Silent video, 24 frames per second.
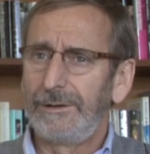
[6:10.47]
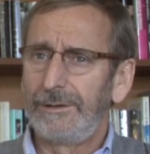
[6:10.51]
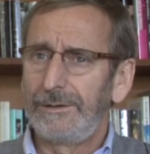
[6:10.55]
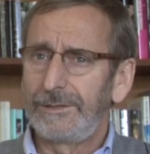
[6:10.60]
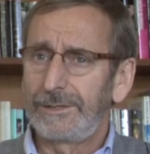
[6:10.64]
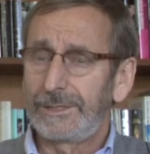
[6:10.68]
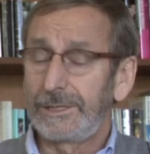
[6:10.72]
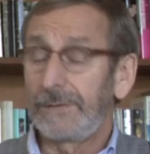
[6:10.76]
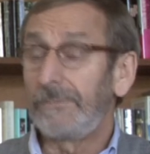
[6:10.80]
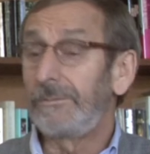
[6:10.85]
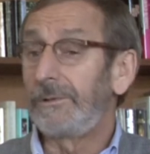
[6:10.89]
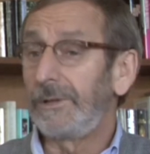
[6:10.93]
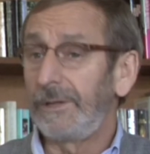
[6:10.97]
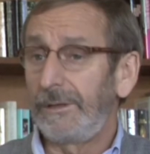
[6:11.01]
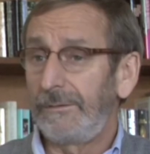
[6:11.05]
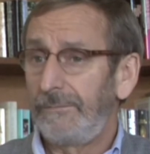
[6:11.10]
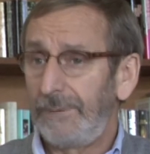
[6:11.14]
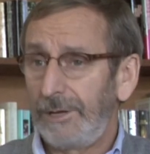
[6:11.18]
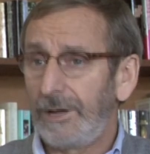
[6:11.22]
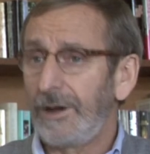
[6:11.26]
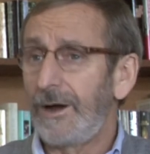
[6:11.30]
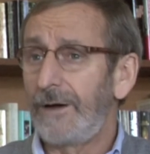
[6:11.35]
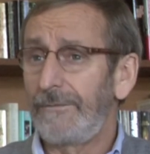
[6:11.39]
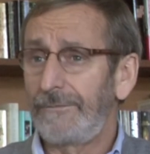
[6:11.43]
simply
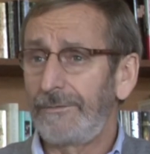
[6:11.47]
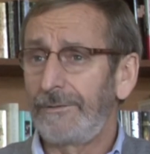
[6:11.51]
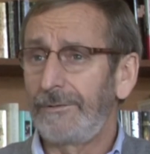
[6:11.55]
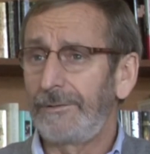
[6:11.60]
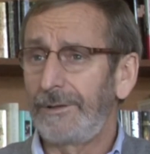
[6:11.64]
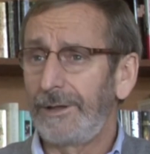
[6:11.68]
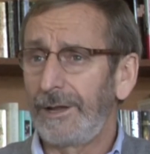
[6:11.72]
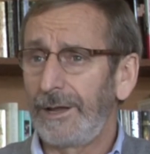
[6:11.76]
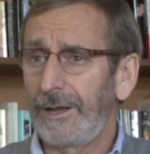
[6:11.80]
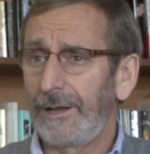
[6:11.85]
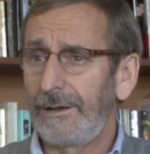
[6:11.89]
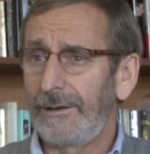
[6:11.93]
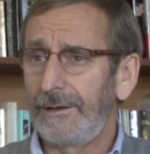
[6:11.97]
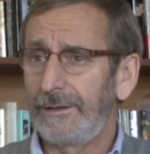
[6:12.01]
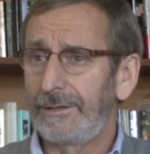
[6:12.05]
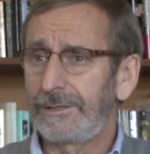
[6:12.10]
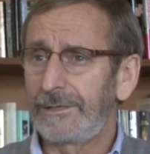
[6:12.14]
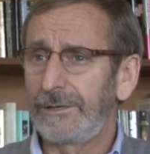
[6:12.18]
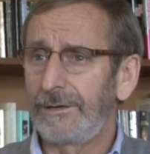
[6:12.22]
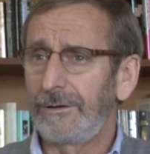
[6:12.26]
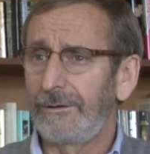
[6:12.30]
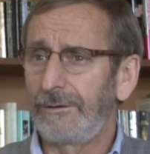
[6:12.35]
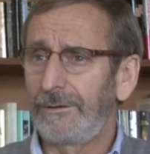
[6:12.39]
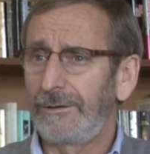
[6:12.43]
be offered that as
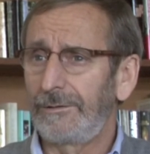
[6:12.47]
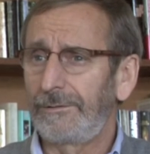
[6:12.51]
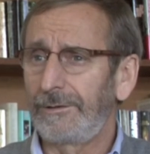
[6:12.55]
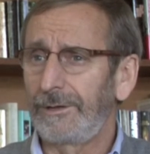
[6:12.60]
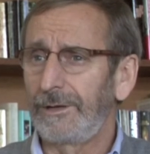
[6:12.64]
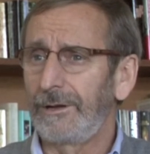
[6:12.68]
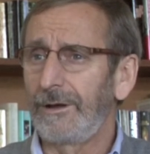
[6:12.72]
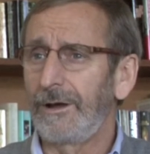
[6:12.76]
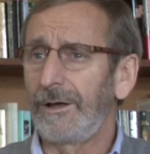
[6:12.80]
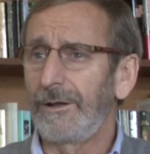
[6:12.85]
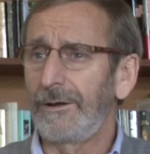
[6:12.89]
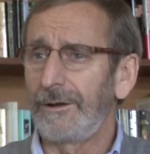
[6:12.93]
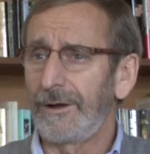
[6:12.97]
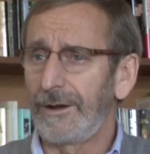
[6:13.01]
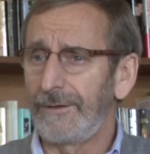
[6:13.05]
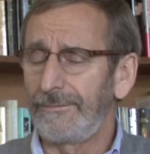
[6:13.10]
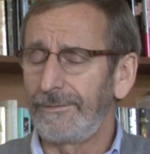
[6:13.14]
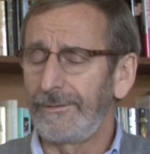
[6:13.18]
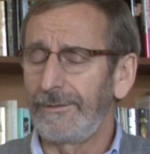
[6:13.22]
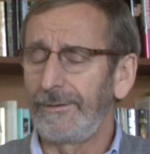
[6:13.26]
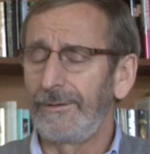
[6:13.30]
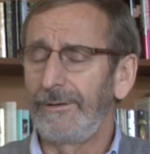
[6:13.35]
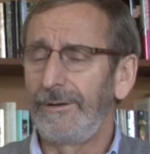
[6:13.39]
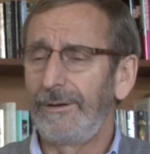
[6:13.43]
the only thing on
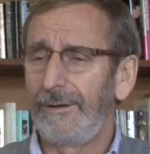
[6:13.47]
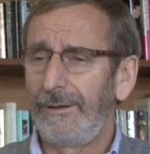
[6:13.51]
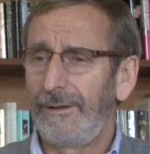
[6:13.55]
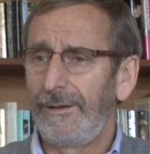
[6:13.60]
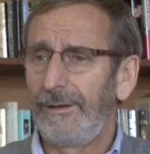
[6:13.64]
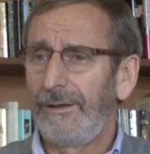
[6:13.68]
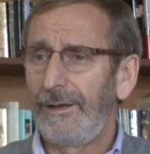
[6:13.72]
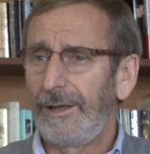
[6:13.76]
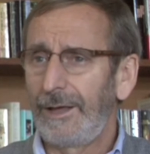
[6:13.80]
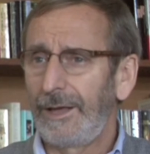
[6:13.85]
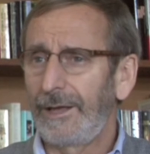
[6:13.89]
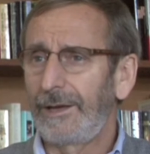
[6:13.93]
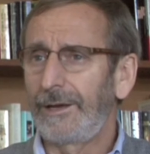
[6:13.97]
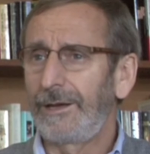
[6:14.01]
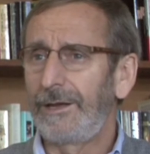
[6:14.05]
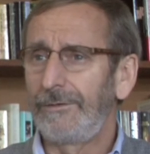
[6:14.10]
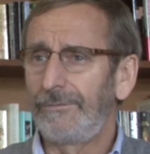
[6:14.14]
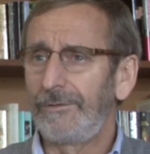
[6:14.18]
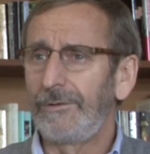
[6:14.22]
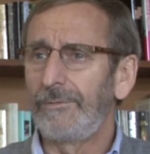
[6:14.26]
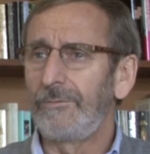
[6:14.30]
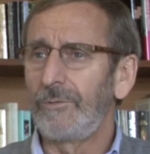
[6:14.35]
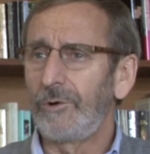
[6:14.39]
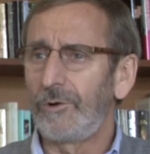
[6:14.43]
offer at a
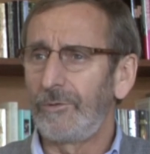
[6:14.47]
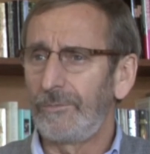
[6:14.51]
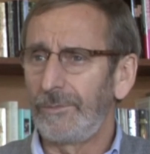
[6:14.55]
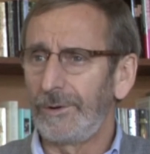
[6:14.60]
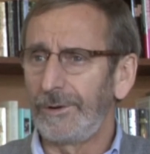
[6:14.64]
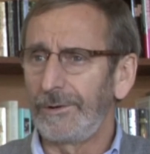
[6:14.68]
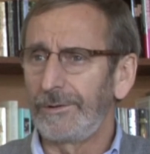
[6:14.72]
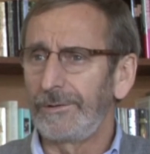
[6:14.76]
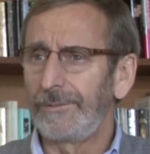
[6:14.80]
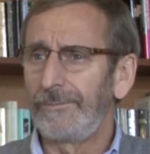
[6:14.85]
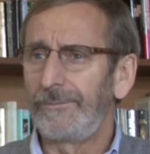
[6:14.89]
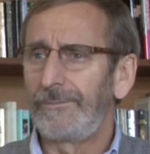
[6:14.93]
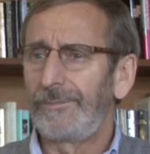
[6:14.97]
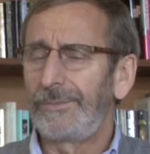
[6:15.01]
given moment.